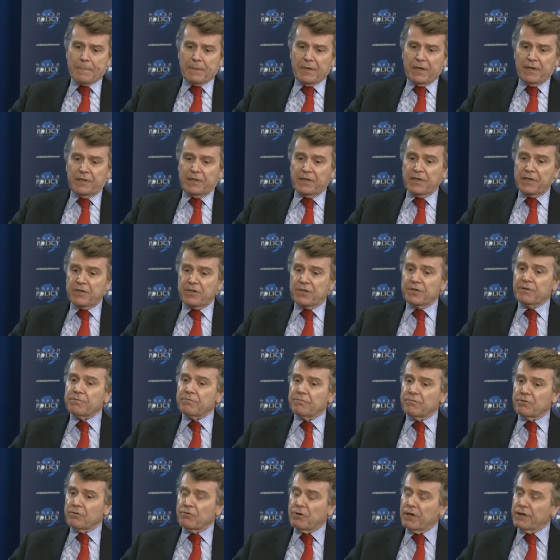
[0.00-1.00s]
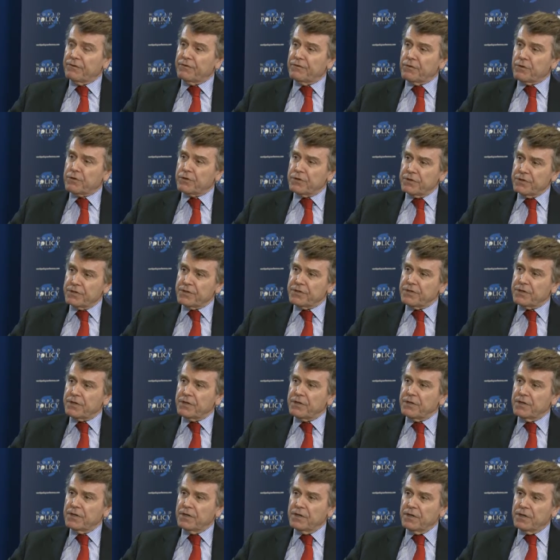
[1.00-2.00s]
It is quite focused
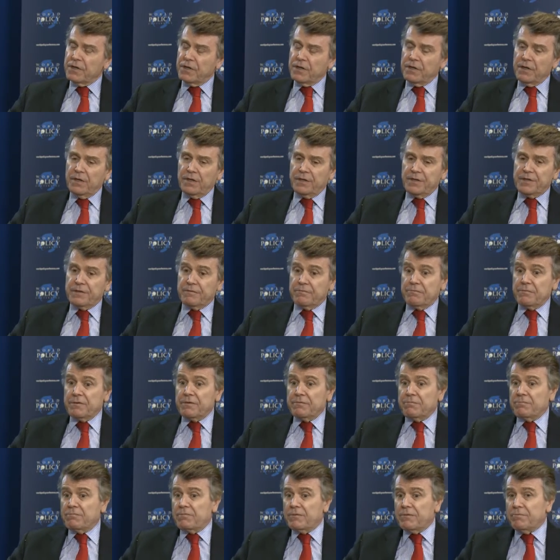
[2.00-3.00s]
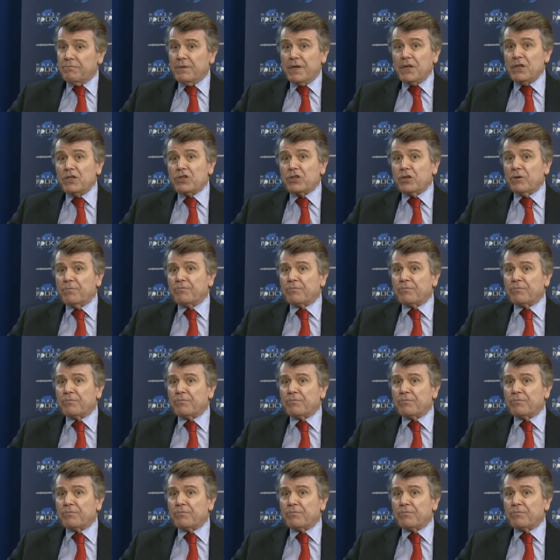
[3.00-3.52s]
on the major